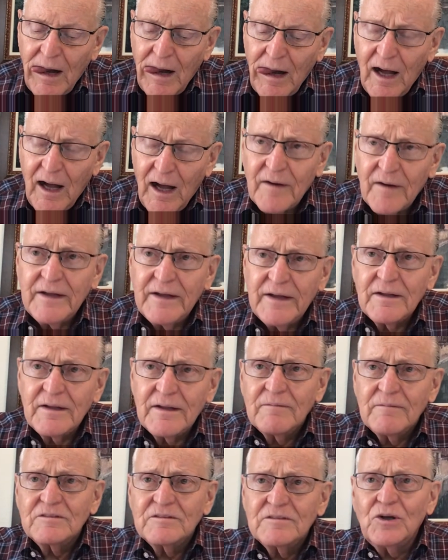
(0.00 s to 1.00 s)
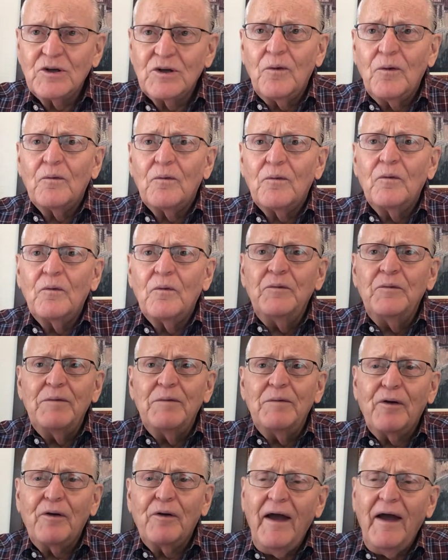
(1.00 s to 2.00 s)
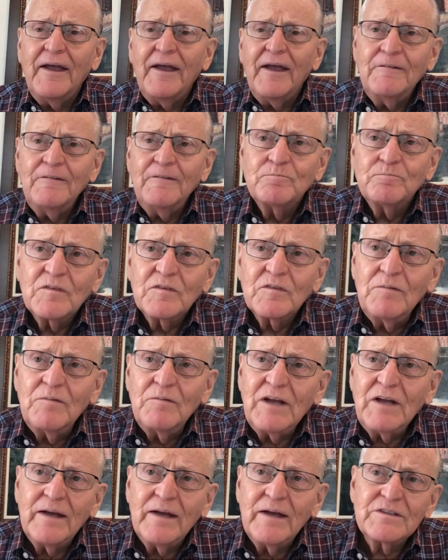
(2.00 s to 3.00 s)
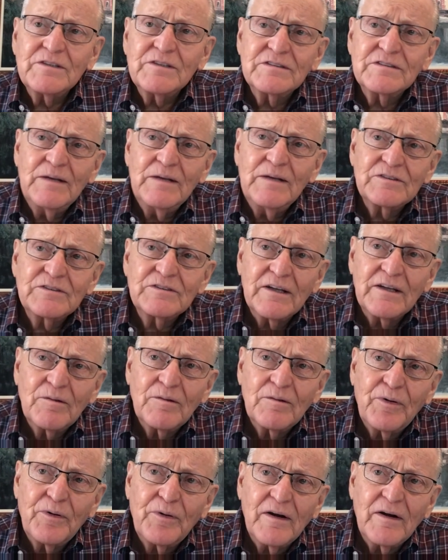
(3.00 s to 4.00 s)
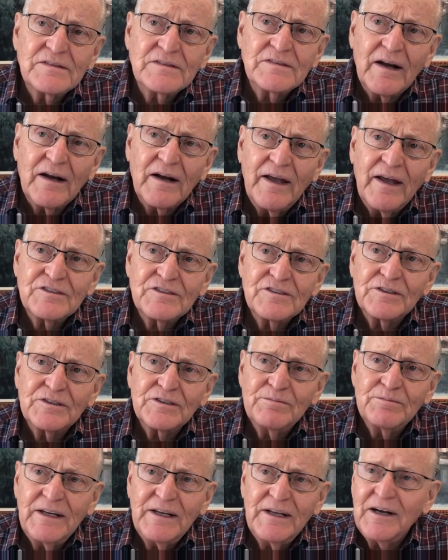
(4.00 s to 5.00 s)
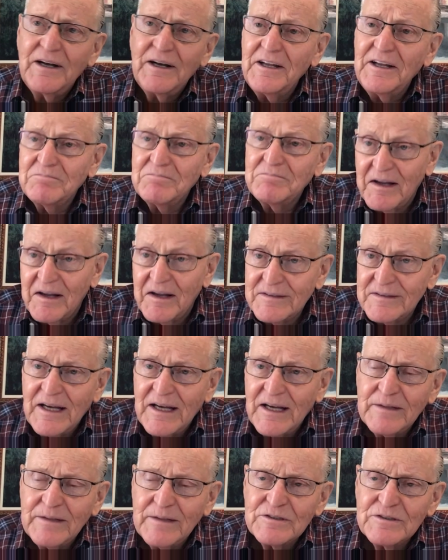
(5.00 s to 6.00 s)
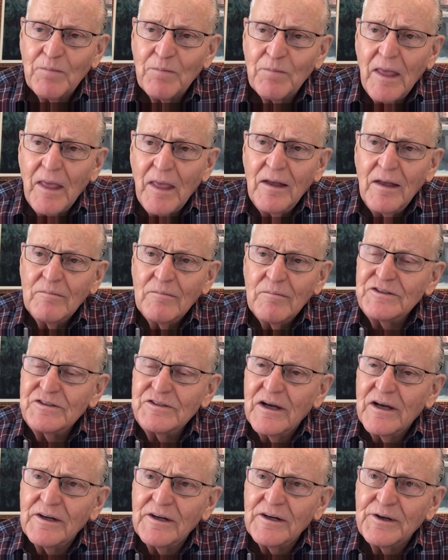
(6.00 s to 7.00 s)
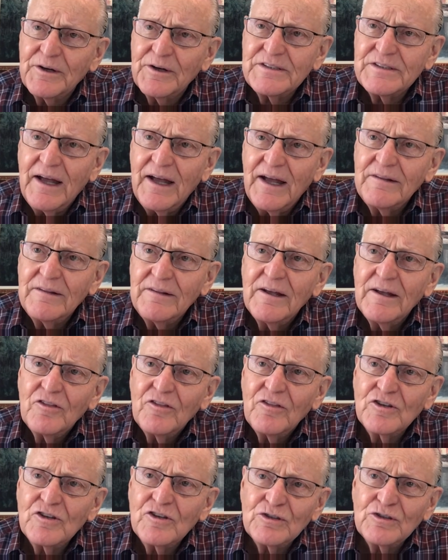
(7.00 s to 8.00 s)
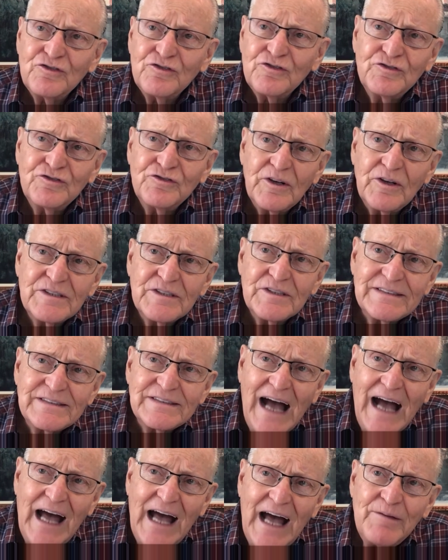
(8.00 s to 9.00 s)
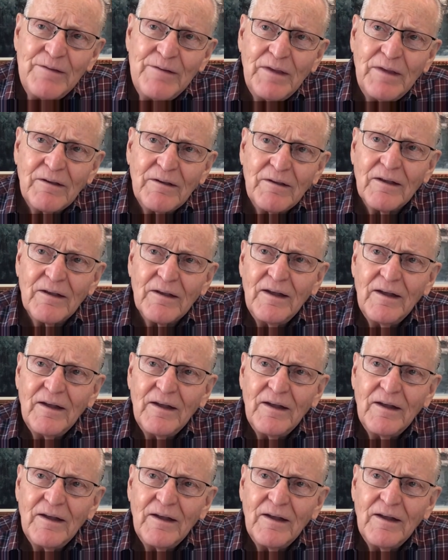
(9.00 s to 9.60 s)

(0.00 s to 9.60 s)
All right, so when we pray, sometimes it seems like the prayer is not answered immediately, a lot of times, but you got to understand there's a timing.